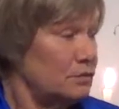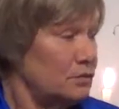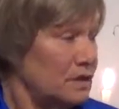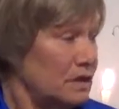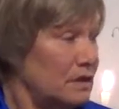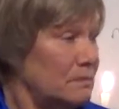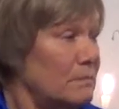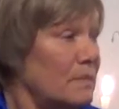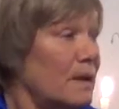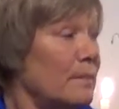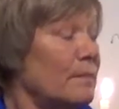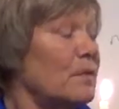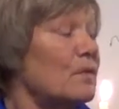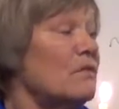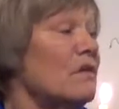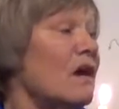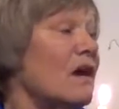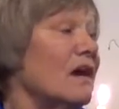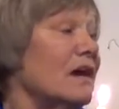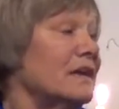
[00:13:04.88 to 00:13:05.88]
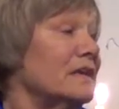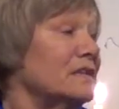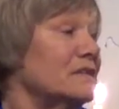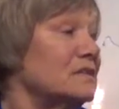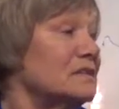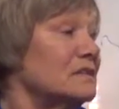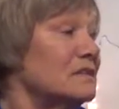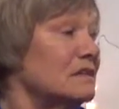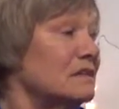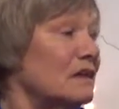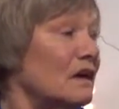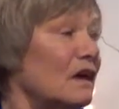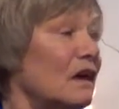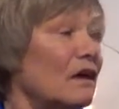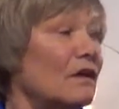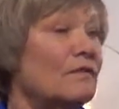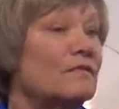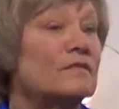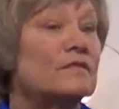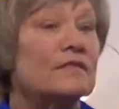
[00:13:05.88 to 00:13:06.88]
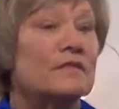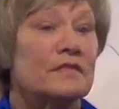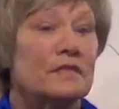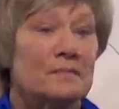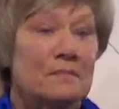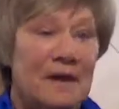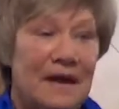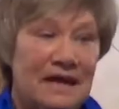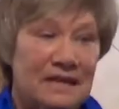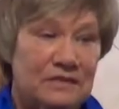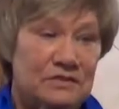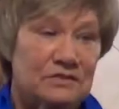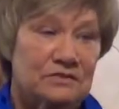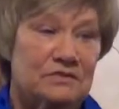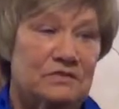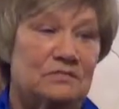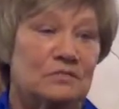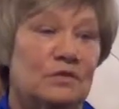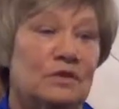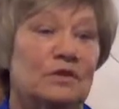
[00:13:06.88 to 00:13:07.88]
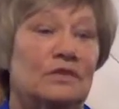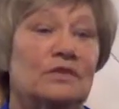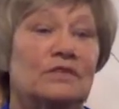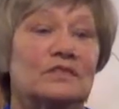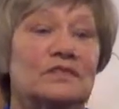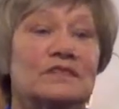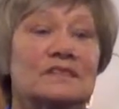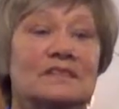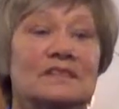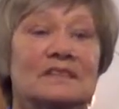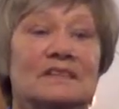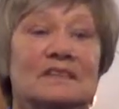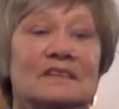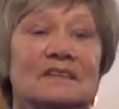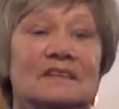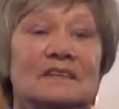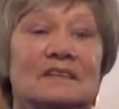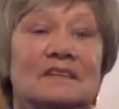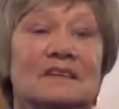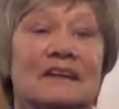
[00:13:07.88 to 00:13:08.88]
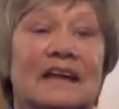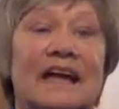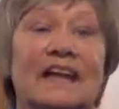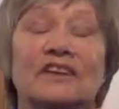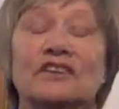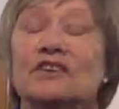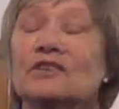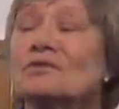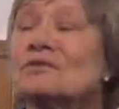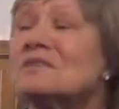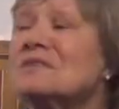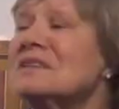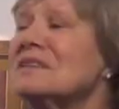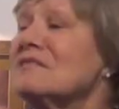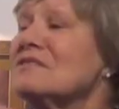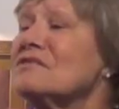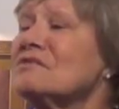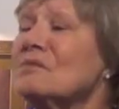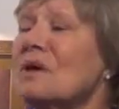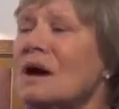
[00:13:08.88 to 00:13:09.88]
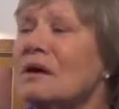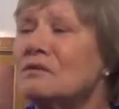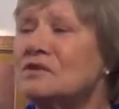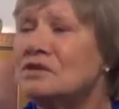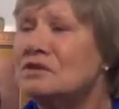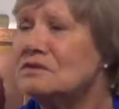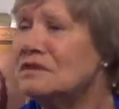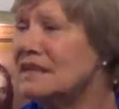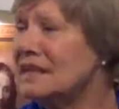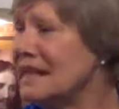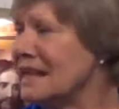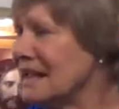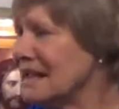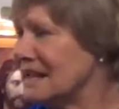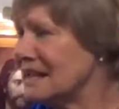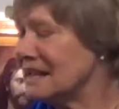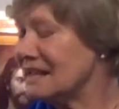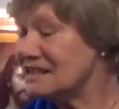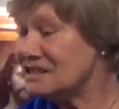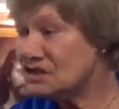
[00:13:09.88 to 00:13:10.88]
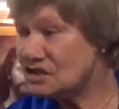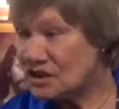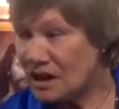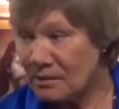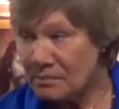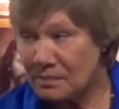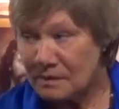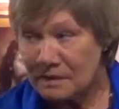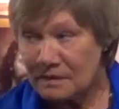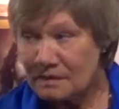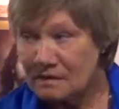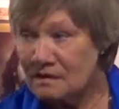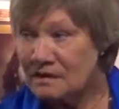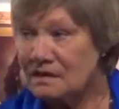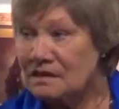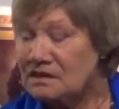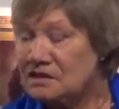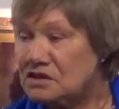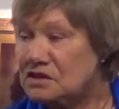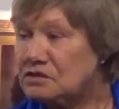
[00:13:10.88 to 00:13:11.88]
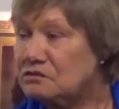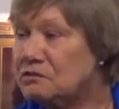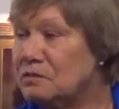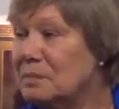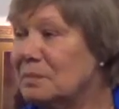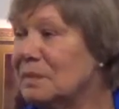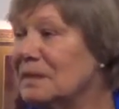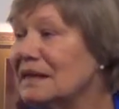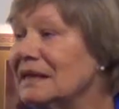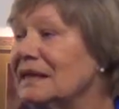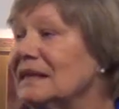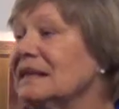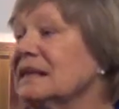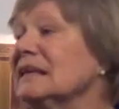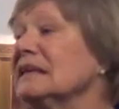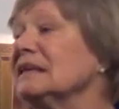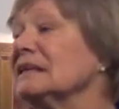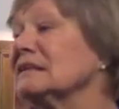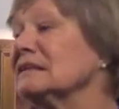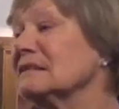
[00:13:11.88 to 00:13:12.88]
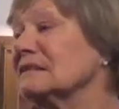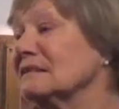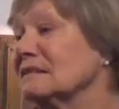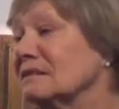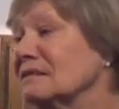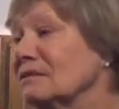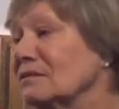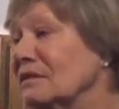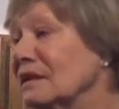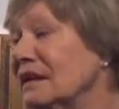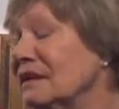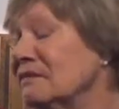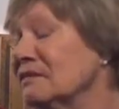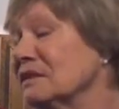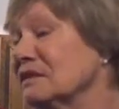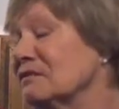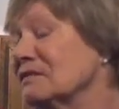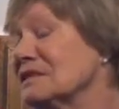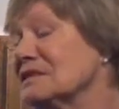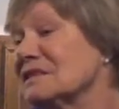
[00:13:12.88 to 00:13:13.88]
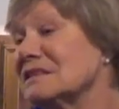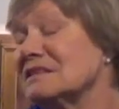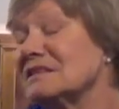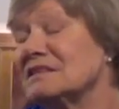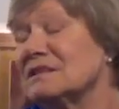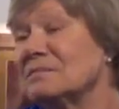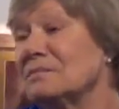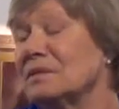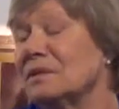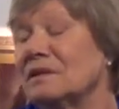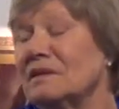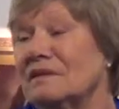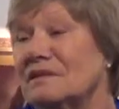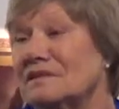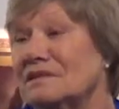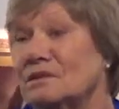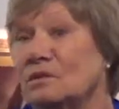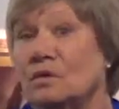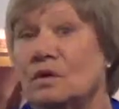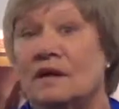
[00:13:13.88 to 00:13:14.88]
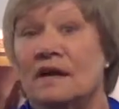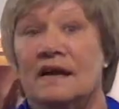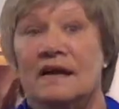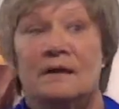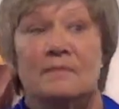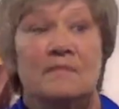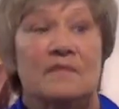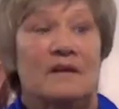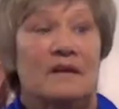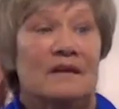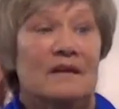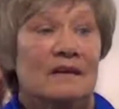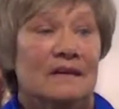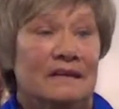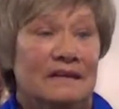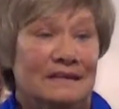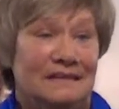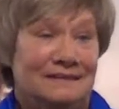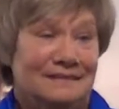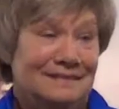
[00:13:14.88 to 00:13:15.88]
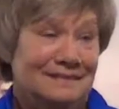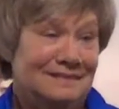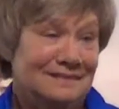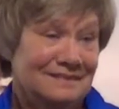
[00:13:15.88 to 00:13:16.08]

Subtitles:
you can memorize of the Master's words, and use it throughout your day as japa, just repeating, even if it's as simple as, Lord, I am thine,